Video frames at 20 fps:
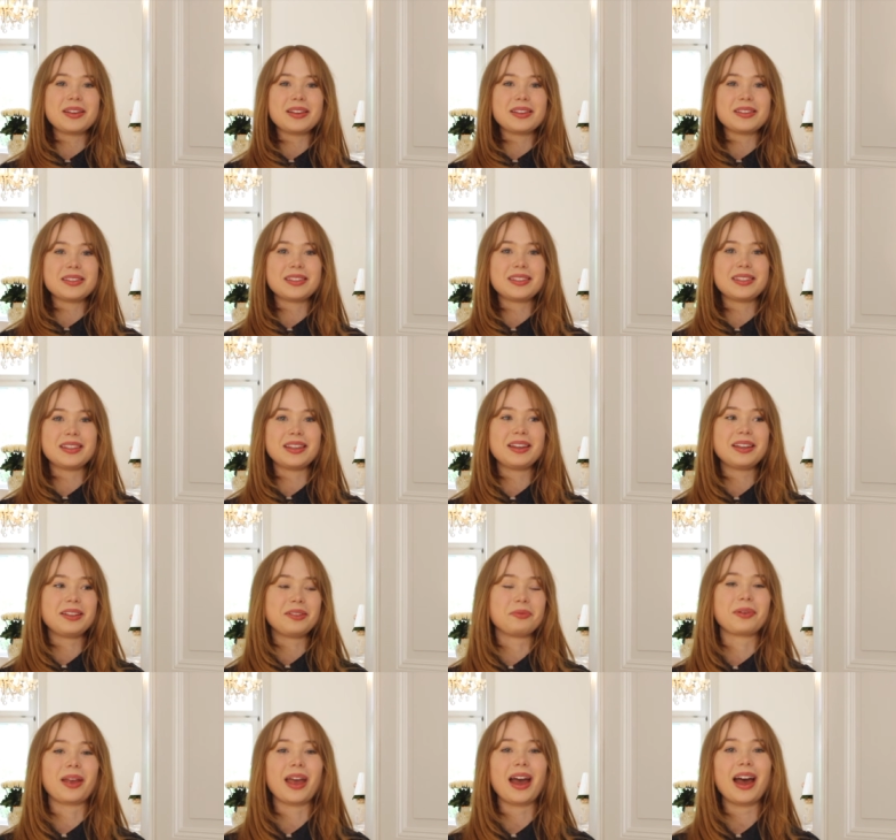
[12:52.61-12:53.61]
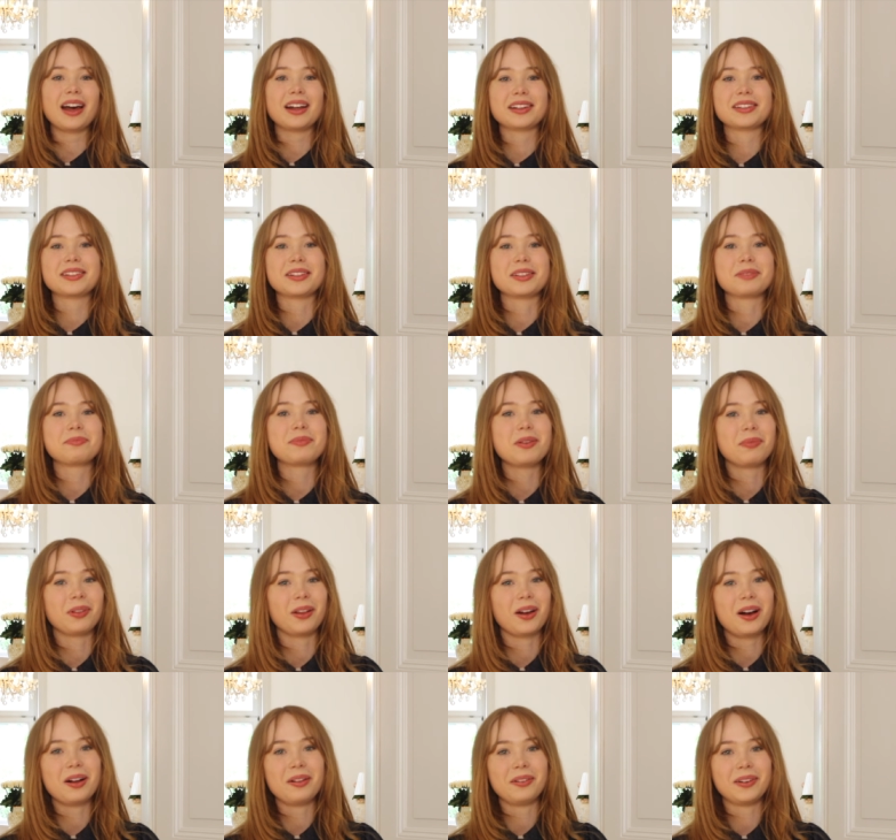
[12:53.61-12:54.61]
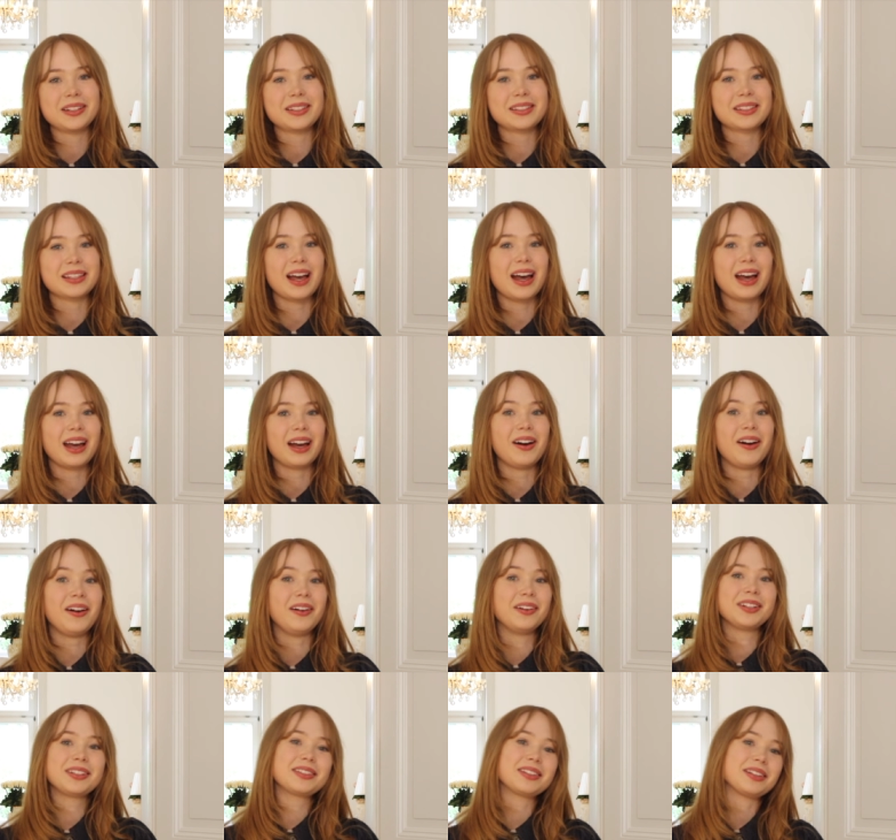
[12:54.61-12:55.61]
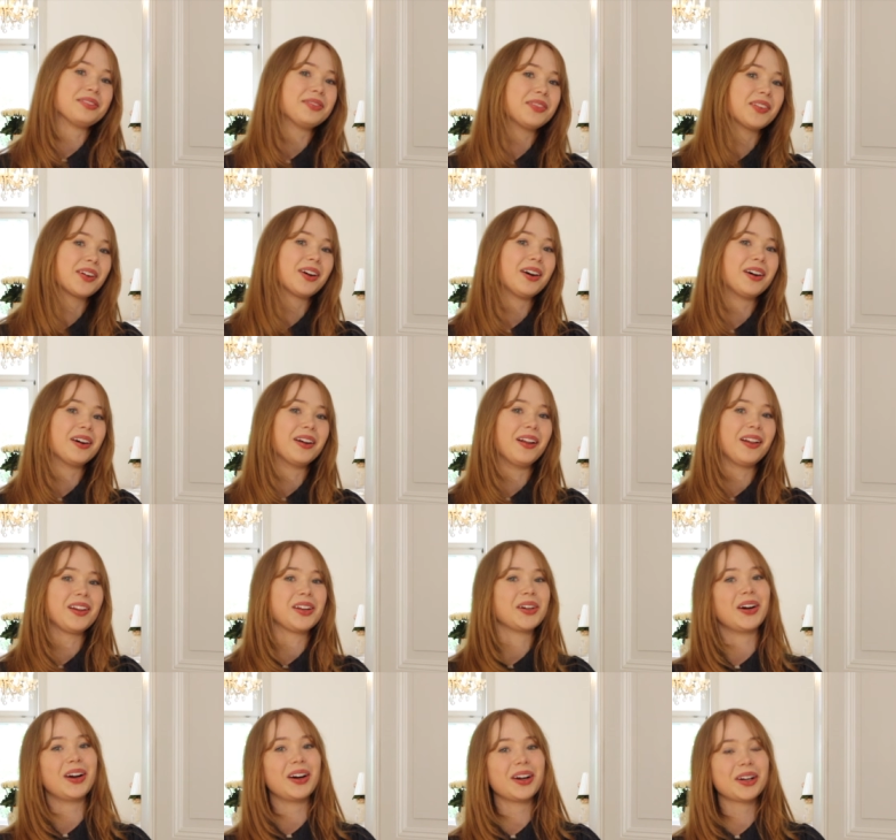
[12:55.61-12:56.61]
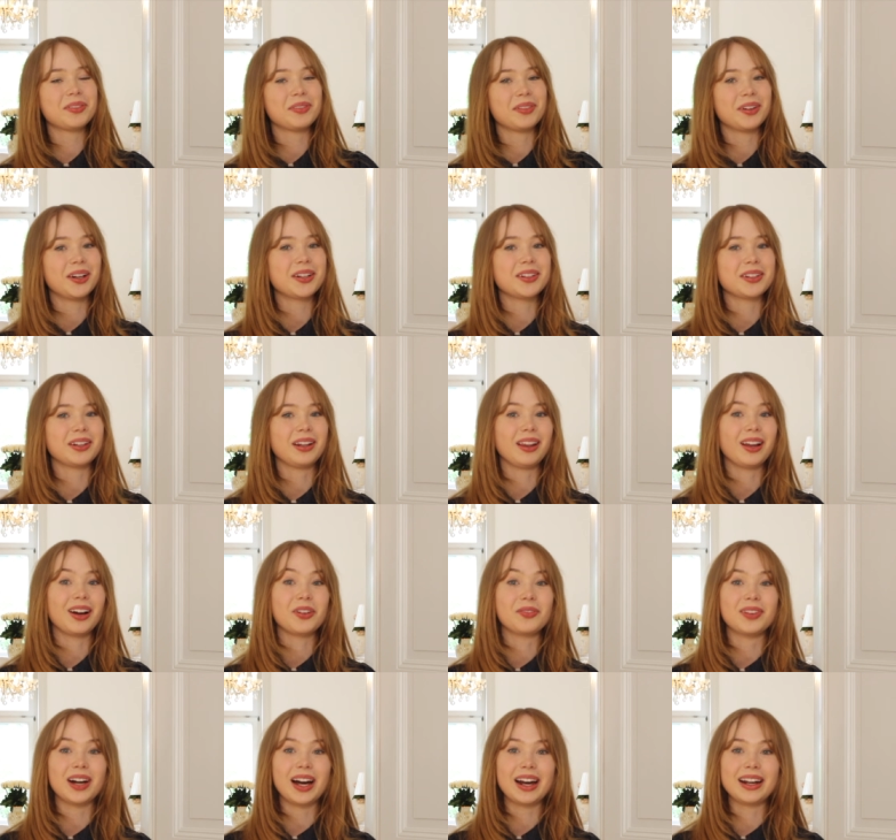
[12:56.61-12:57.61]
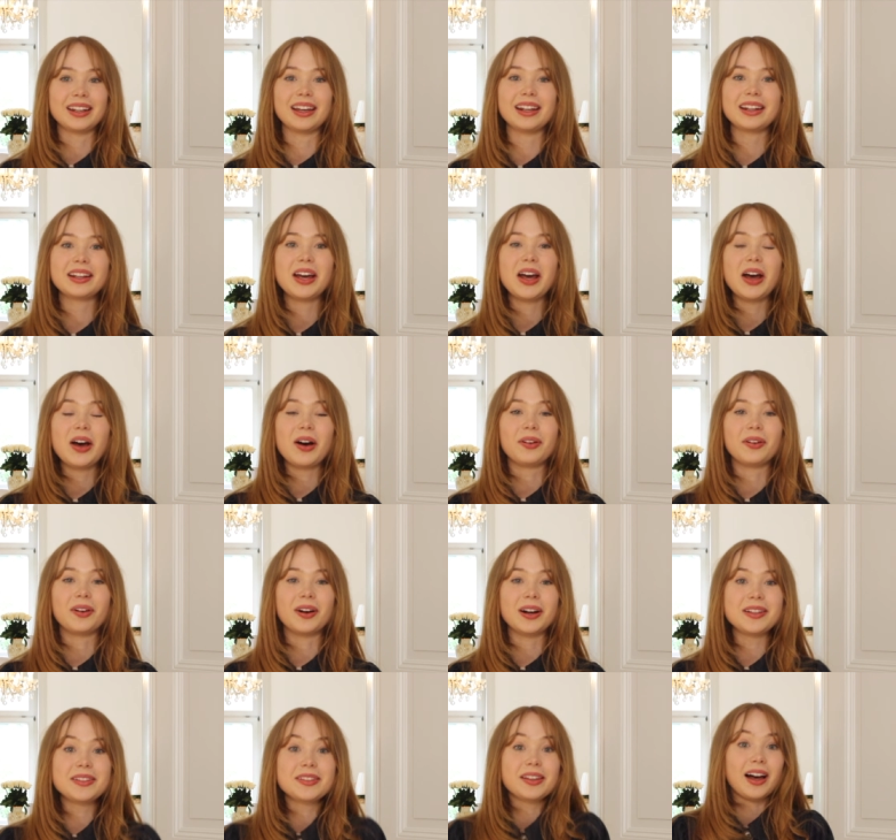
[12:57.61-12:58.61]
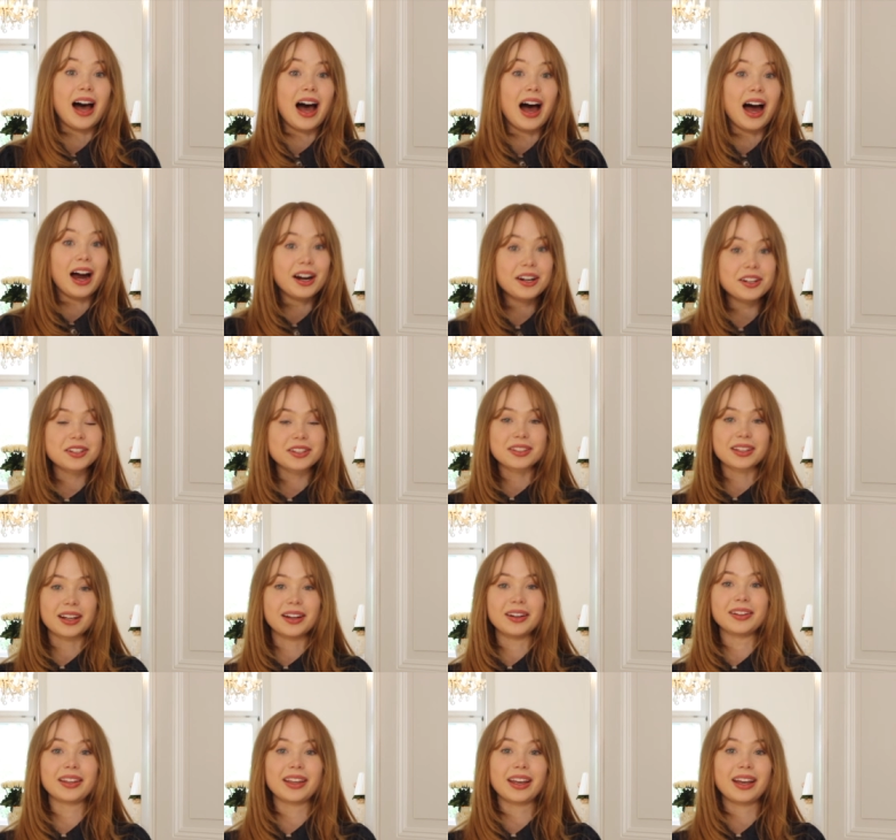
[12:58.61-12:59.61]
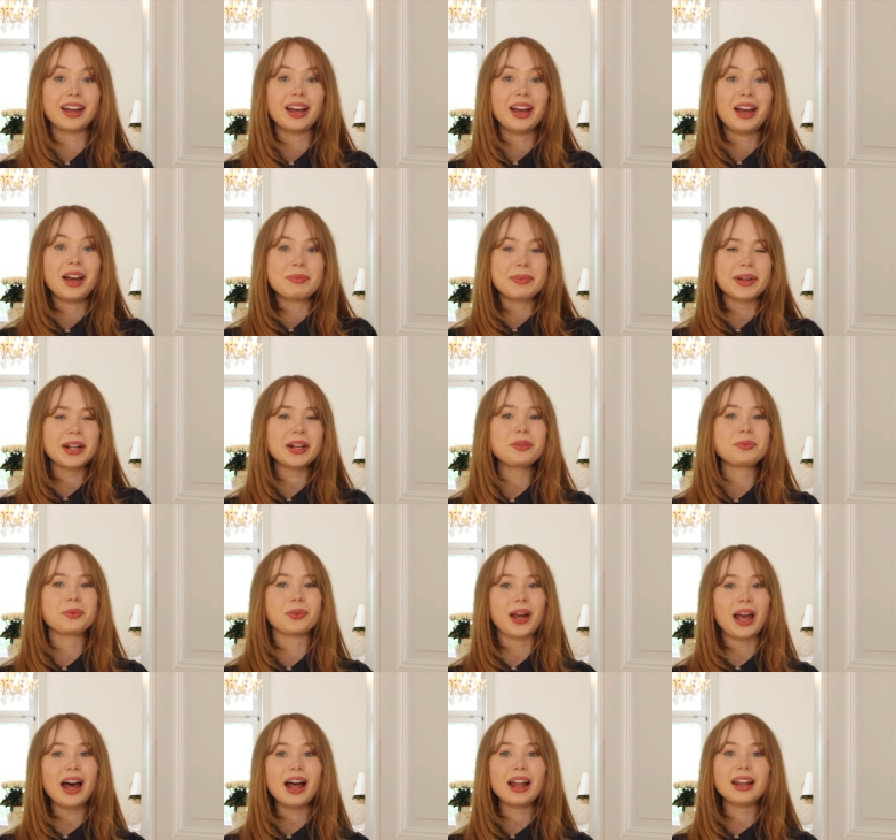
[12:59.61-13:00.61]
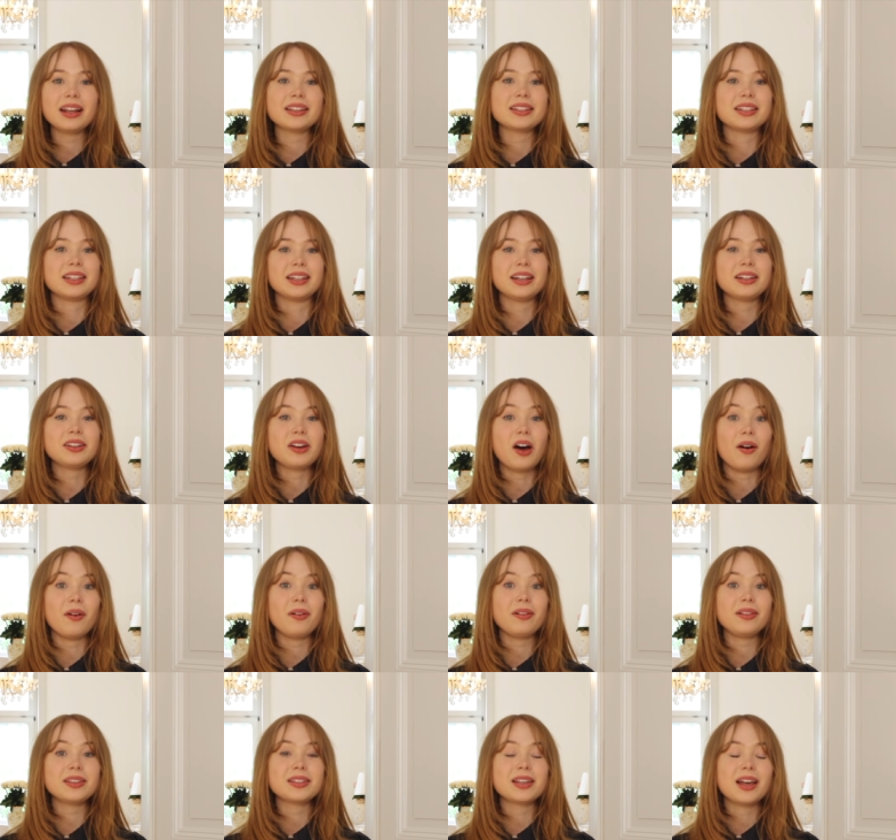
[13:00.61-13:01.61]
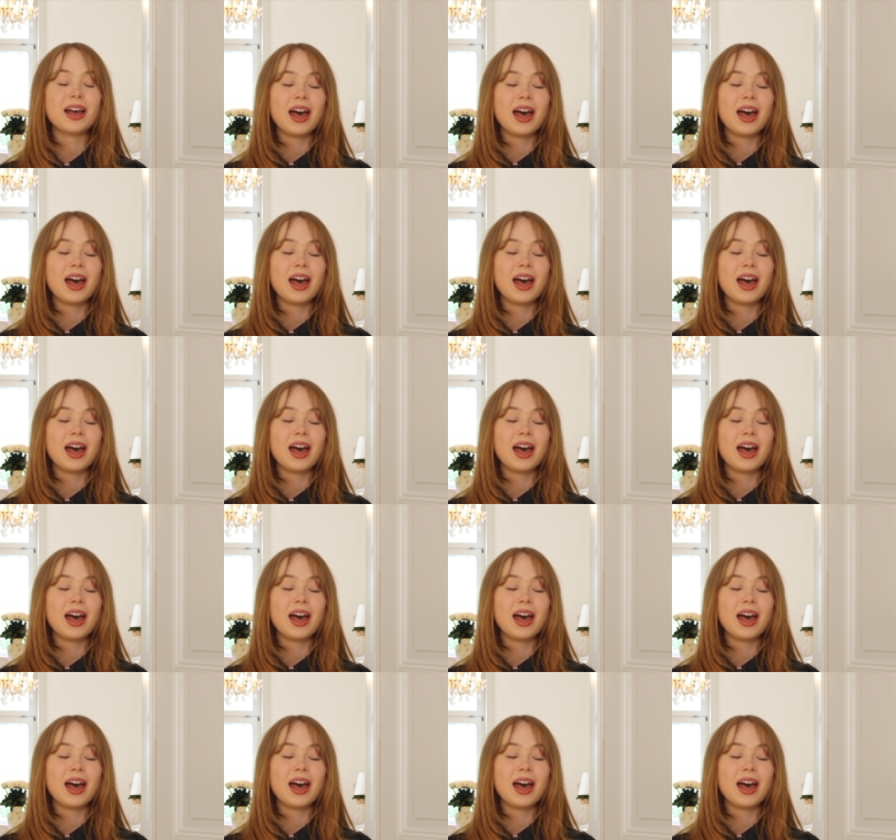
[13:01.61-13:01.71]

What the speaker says: see the reactions. People always say, oh, it's difficult, awkward, or long-winded, or also harsh sounding. But in reality, it holds